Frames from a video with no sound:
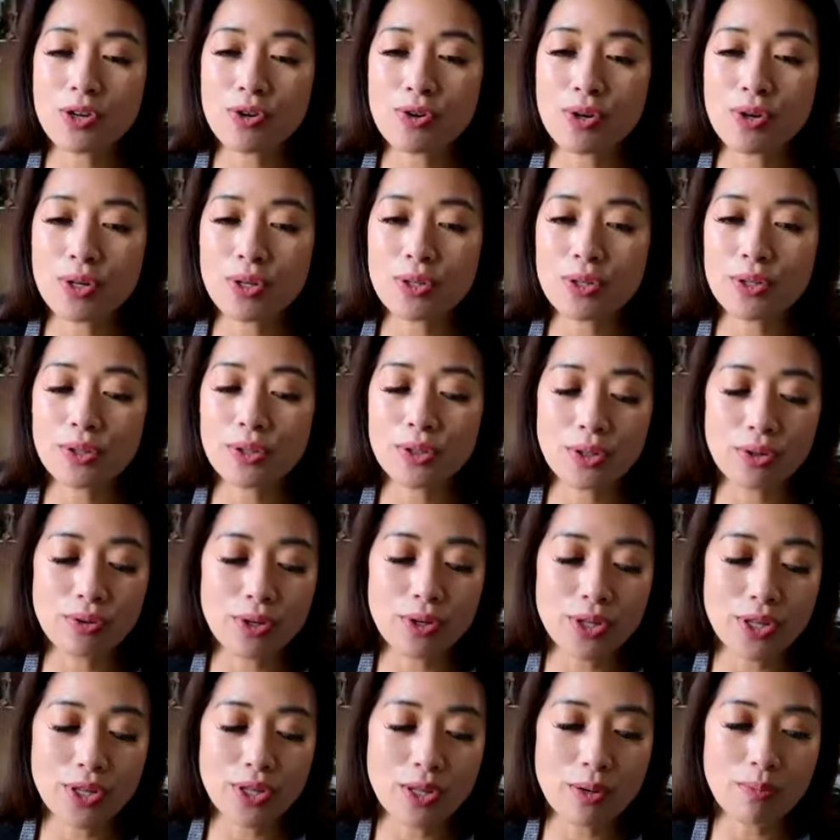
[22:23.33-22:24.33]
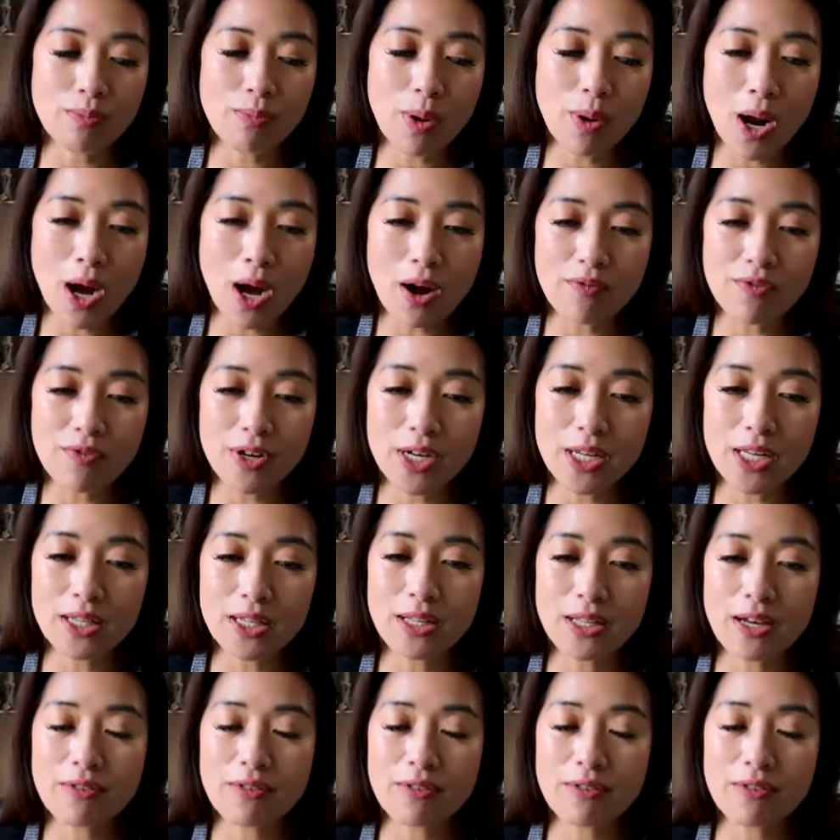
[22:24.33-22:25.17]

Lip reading: you're lower than the poverty